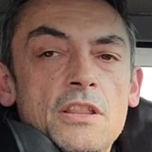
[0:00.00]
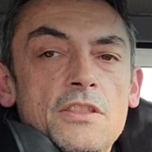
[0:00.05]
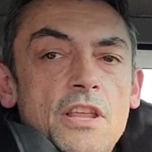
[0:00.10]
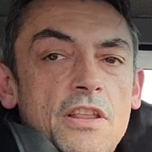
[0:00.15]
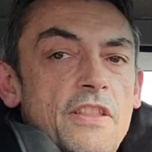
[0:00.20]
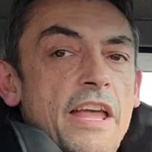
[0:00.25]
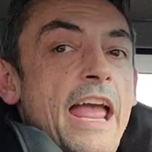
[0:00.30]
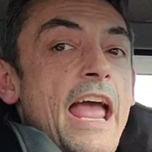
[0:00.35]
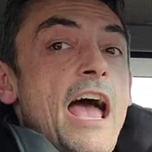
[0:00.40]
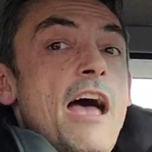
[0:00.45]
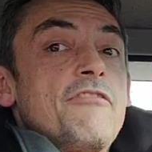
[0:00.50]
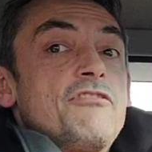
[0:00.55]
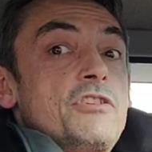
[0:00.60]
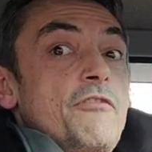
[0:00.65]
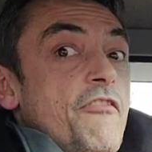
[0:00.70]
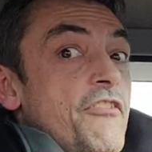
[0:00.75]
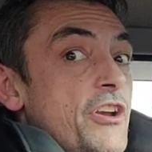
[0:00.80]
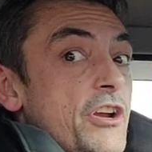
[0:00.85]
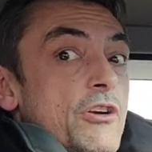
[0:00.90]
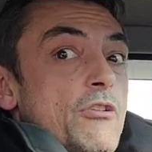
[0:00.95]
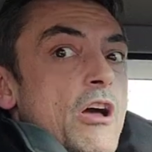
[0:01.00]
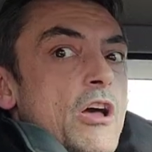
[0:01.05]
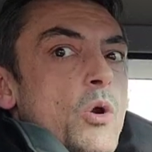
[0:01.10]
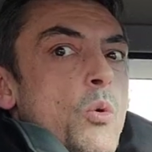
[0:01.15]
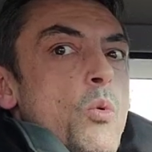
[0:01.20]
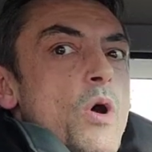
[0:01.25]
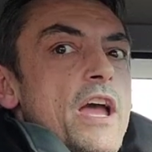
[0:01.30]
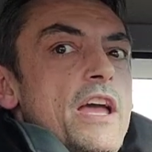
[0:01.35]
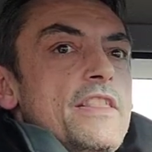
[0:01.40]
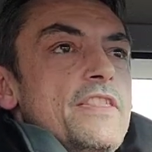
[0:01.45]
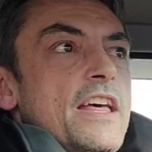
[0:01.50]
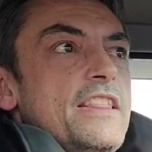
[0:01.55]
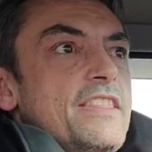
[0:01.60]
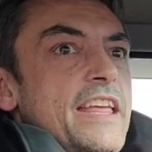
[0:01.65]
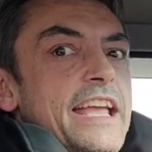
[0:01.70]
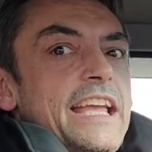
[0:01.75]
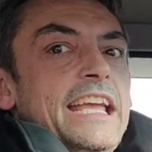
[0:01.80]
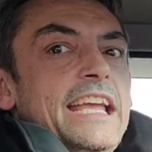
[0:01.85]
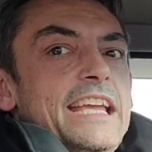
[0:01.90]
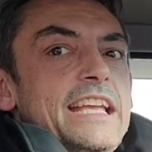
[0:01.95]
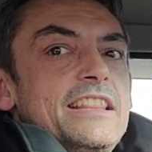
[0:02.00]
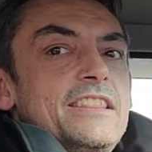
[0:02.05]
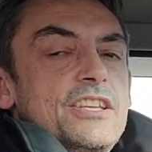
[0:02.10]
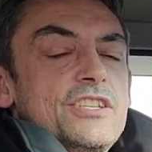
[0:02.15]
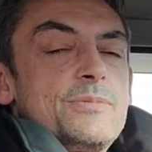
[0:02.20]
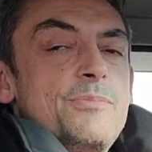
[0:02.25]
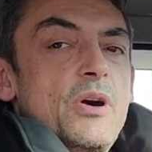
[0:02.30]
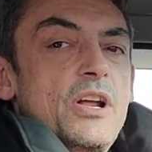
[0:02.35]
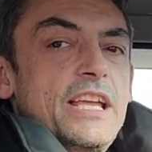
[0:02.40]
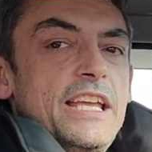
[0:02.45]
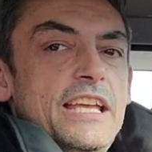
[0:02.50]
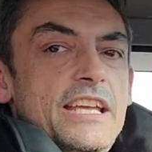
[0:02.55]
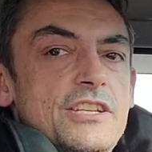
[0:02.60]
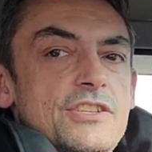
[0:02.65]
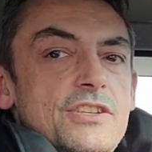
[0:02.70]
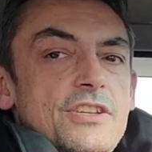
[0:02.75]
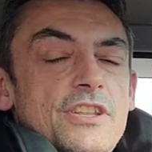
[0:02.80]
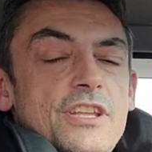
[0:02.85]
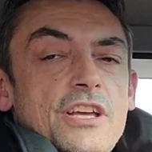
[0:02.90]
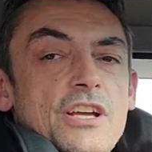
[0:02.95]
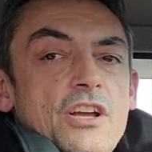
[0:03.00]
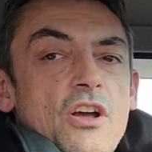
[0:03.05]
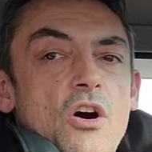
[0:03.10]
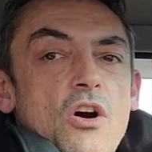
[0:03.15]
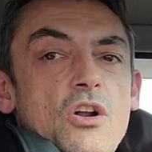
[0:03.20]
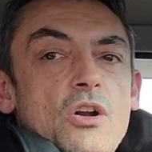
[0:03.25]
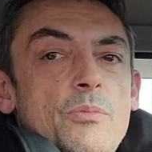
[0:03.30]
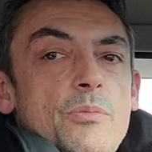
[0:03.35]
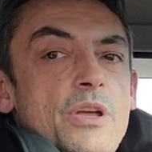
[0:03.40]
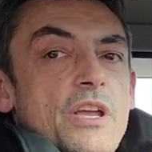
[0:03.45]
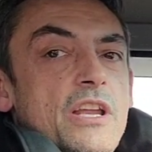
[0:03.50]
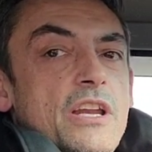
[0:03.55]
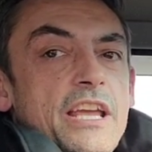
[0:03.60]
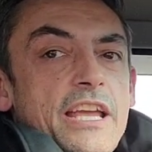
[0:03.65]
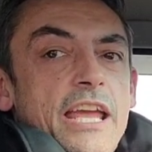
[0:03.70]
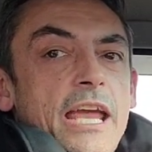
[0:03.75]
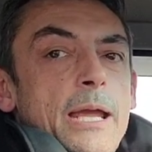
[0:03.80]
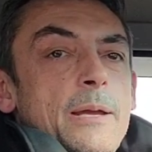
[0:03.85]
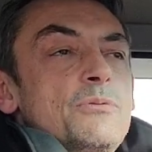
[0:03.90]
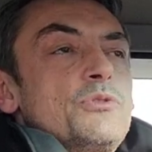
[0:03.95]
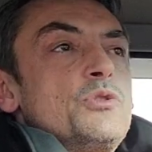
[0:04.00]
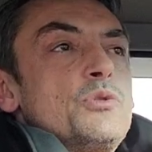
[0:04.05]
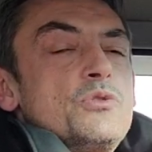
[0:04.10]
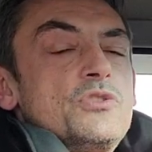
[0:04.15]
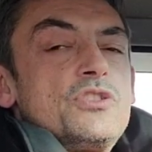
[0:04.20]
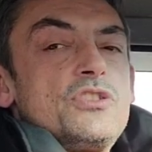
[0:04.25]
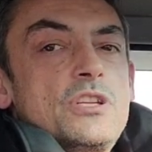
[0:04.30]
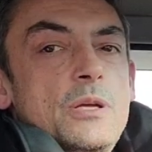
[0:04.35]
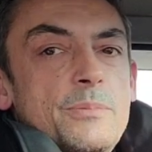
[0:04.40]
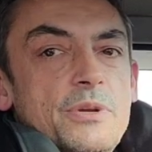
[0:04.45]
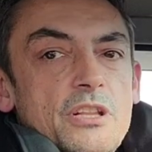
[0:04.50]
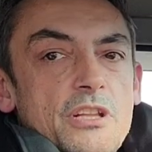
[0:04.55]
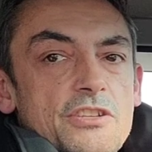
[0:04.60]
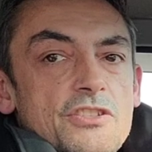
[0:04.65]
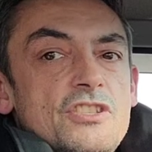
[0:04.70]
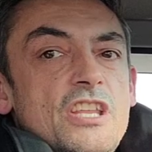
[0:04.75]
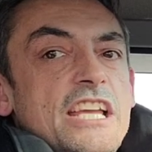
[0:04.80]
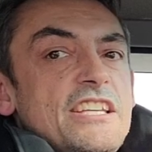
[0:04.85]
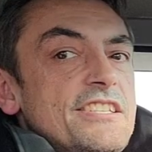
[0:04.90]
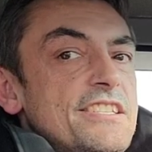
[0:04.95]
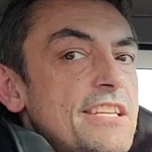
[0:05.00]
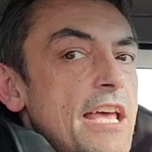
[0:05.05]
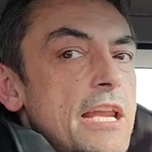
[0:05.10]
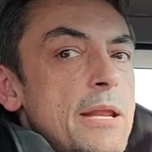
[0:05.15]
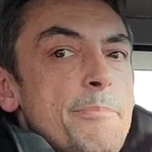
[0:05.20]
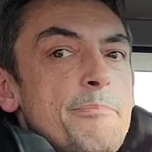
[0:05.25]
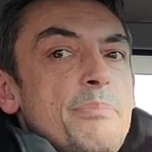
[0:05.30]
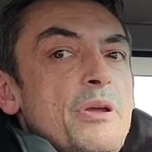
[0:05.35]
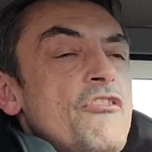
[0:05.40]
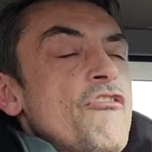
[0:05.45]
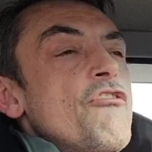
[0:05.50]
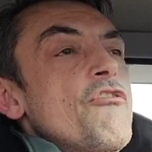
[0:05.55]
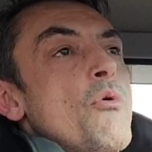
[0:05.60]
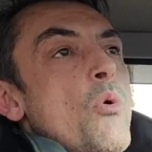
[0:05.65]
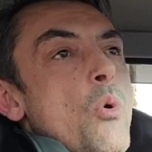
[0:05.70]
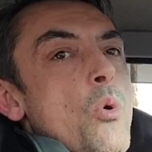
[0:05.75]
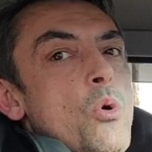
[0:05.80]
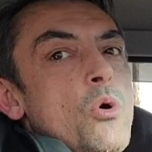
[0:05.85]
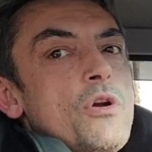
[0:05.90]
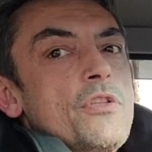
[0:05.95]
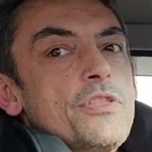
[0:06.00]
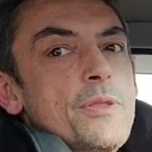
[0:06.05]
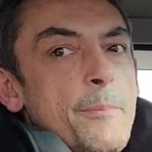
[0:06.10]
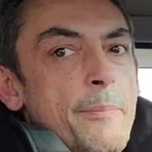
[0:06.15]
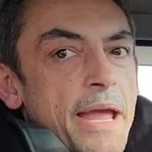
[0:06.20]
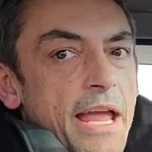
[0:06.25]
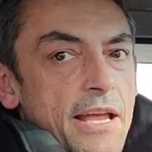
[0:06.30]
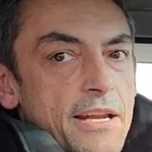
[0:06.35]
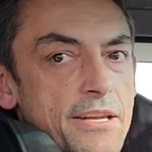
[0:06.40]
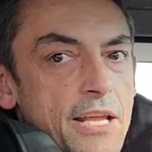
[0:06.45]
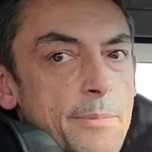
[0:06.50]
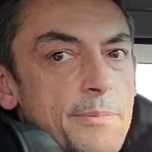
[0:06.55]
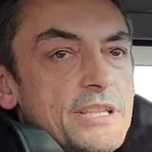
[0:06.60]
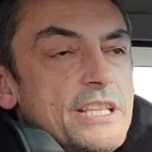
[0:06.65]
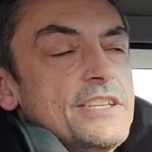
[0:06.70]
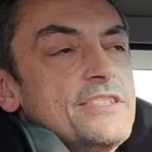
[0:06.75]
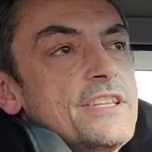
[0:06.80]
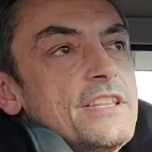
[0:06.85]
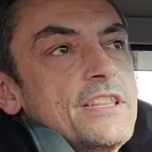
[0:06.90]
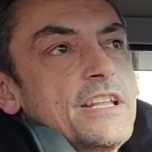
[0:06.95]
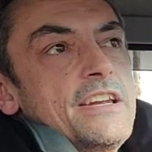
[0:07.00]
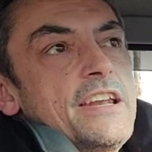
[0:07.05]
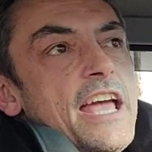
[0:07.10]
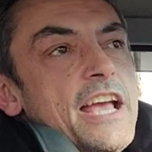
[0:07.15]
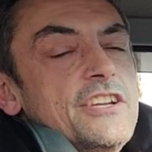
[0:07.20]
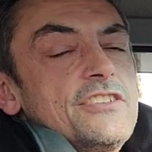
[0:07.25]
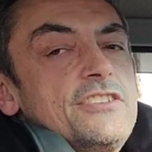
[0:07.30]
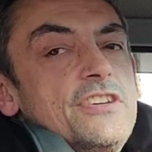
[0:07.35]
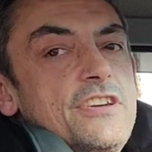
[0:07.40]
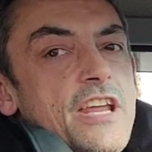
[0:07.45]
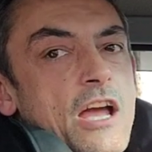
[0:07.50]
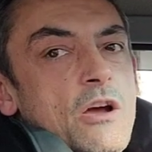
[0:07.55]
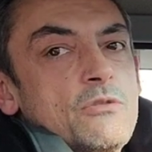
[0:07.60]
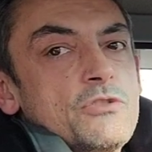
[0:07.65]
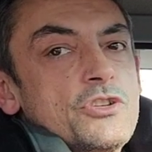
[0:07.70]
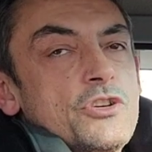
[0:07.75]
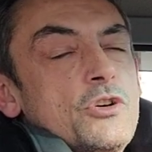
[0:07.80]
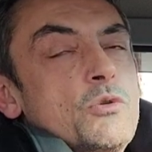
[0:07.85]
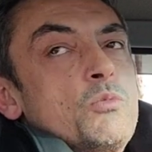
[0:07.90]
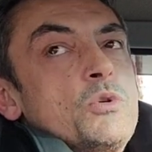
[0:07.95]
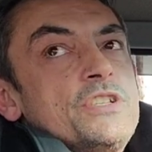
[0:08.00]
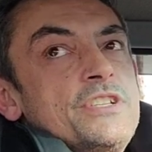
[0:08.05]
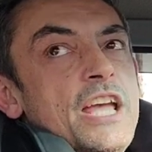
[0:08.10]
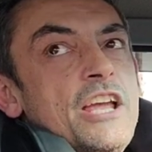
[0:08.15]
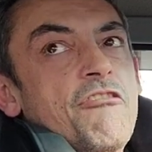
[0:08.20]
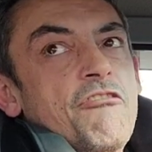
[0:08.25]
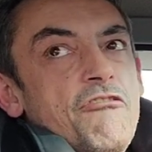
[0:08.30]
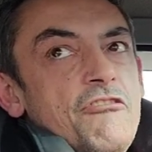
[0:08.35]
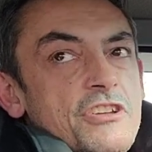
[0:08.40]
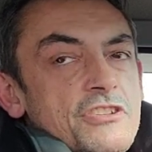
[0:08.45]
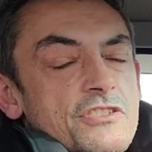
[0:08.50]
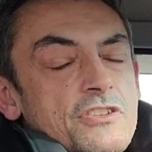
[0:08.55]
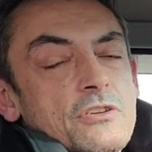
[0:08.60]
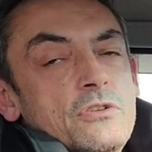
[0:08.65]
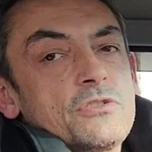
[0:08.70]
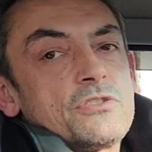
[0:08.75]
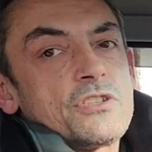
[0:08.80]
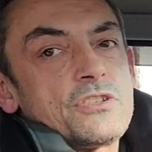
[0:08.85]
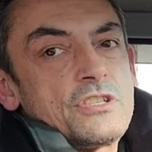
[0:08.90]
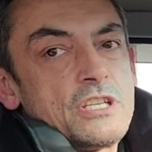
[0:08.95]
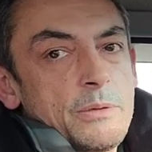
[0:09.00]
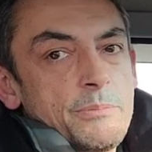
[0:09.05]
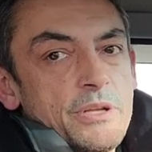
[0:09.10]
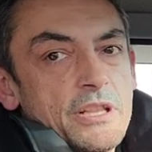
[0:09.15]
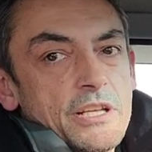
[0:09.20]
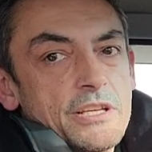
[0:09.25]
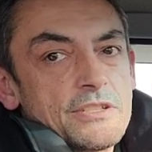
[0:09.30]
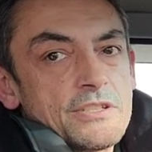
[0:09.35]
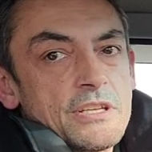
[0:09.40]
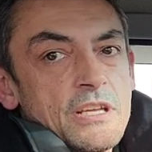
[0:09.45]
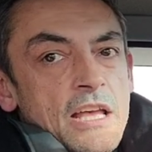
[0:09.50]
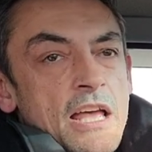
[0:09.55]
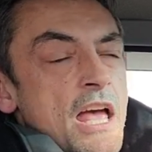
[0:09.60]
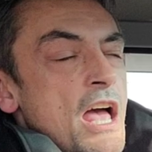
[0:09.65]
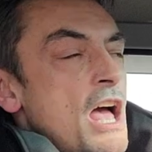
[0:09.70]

then they have to figure out a way that they can get this money into the economy, and it came through stimulus. They said it before the pandemic. They said the next downturn would take fiscal stimulus.